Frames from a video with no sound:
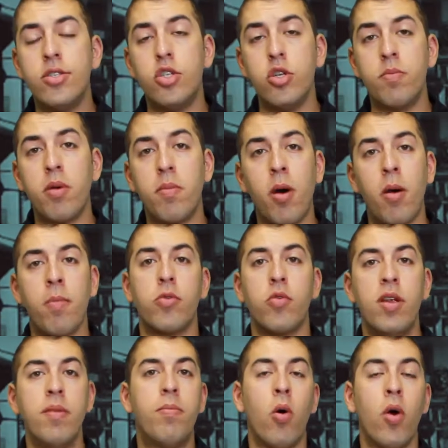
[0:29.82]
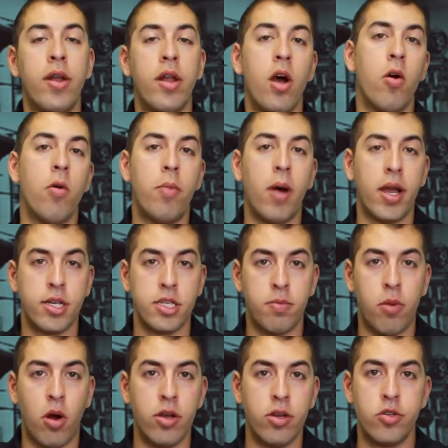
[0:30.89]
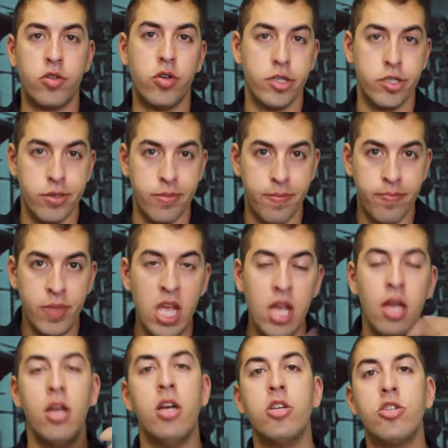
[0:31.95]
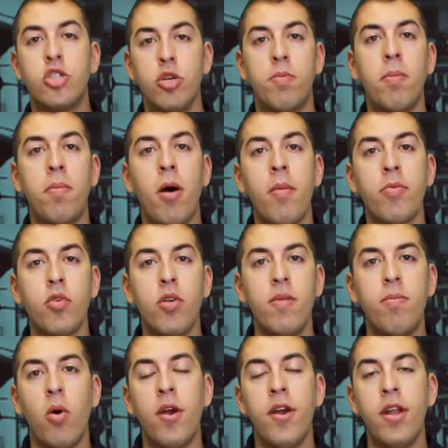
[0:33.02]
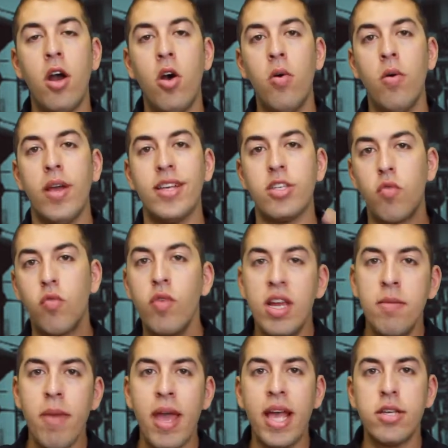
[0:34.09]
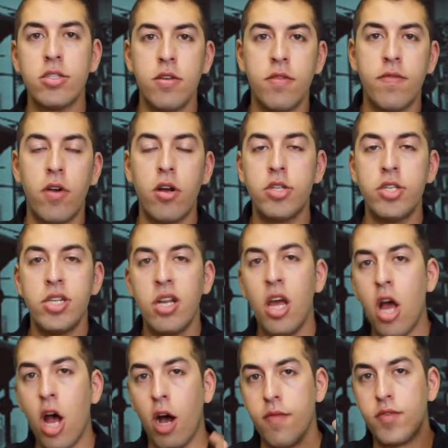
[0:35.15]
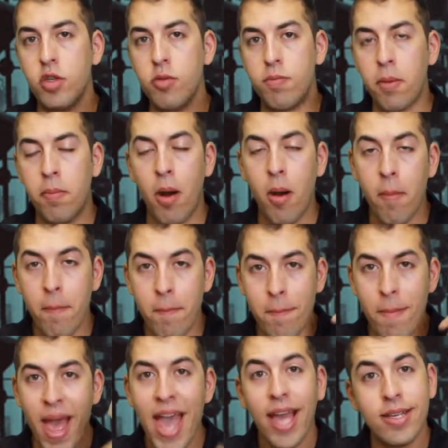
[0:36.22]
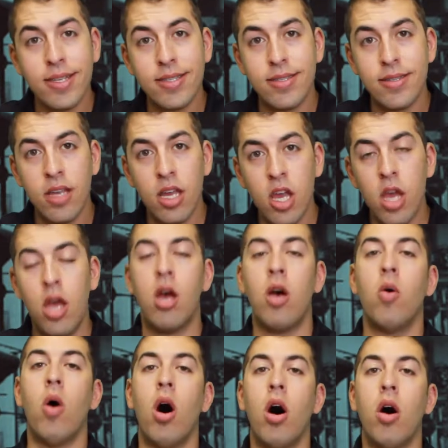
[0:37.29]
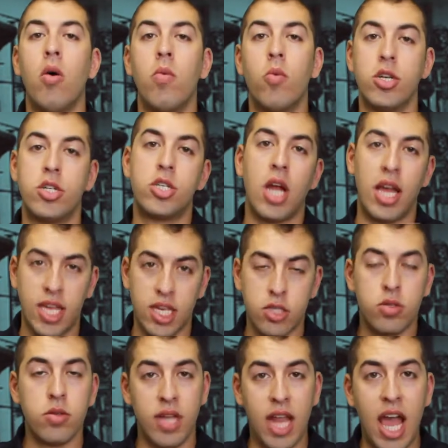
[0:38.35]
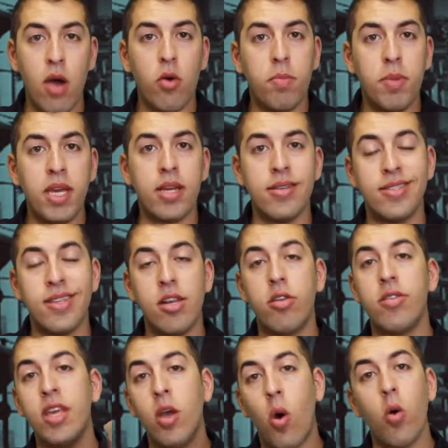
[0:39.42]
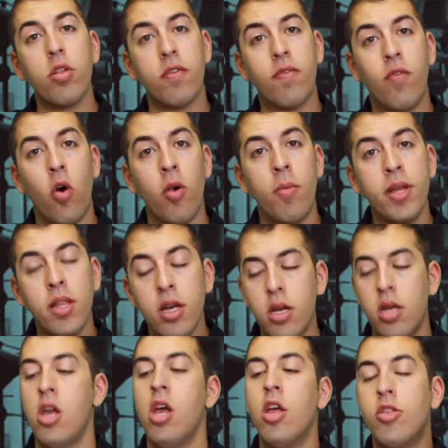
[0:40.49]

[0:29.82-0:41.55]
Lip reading: SuperPump 3.0 by Gaspari Nutrition? SuperPump 3.0 is a remastered version of SuperPump Max, which I guess now would be considered the older formula.